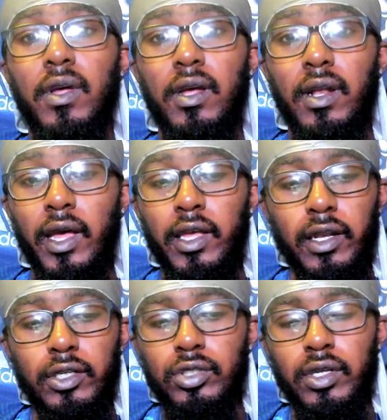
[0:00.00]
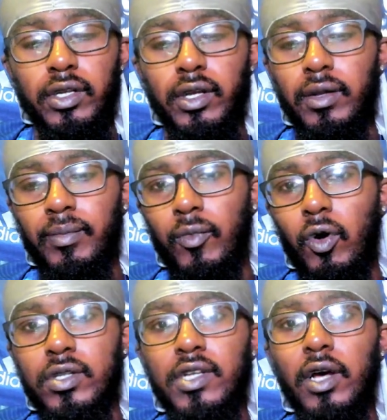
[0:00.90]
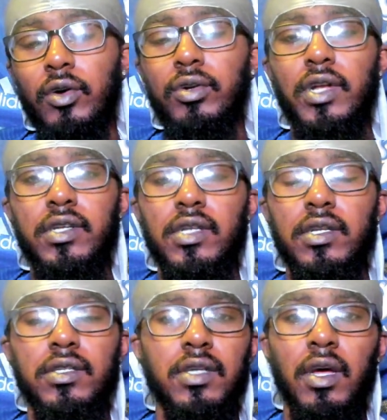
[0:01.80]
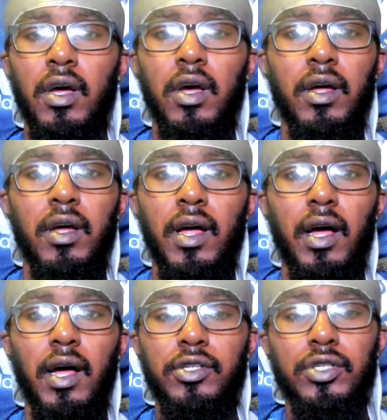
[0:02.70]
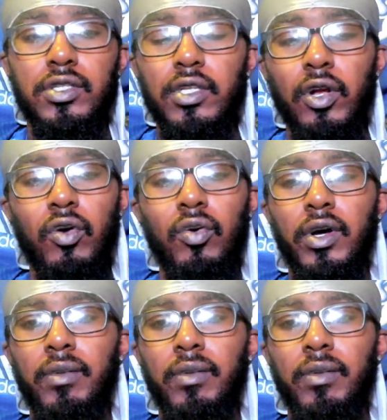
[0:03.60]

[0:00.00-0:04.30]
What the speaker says: Like, he literally got a tattoo that says, I just didn't quit.